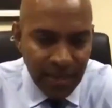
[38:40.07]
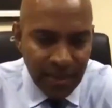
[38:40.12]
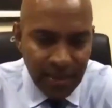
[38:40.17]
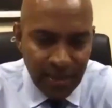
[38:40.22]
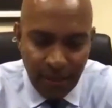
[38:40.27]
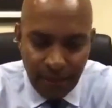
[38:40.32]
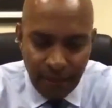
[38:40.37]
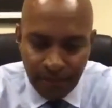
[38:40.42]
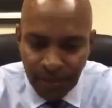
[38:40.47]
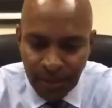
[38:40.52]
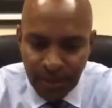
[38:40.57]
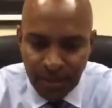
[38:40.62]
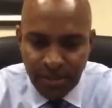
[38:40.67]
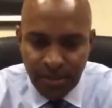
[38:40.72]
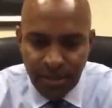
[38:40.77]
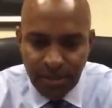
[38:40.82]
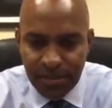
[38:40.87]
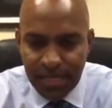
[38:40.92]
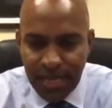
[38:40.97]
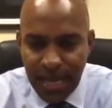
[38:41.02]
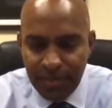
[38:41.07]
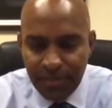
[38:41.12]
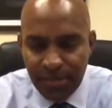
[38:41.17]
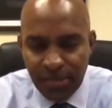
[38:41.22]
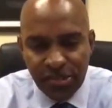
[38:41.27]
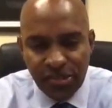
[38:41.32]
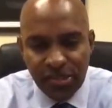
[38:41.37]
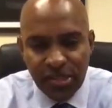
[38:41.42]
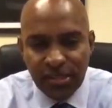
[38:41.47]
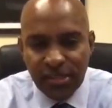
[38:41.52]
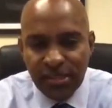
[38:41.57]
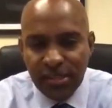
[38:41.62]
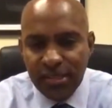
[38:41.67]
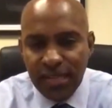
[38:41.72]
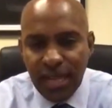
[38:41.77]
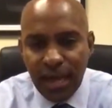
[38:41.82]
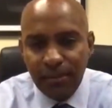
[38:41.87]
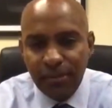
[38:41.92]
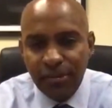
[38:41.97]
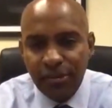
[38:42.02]
sometimes it's just establishing
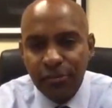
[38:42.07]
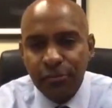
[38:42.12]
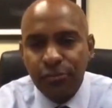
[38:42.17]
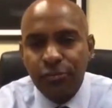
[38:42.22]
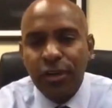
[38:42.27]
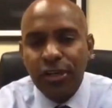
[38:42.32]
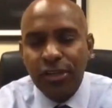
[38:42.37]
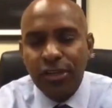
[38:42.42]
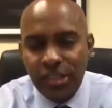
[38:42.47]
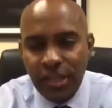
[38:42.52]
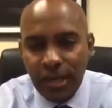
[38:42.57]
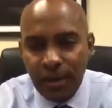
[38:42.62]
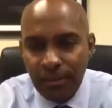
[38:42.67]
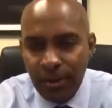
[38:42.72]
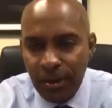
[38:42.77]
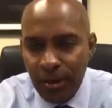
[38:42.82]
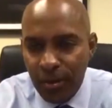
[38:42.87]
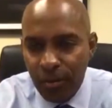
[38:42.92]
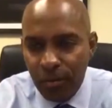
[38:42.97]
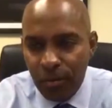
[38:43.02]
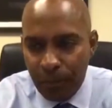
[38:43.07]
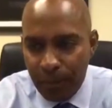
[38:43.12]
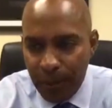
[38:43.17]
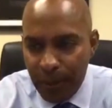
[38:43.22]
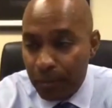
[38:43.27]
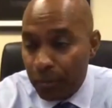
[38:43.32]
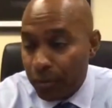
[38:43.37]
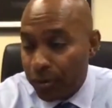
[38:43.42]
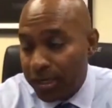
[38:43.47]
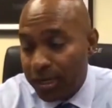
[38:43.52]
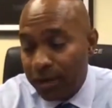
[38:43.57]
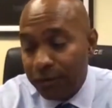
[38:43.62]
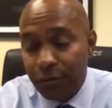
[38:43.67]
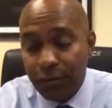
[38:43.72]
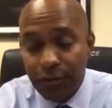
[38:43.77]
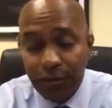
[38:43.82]
friendship where people are different than you.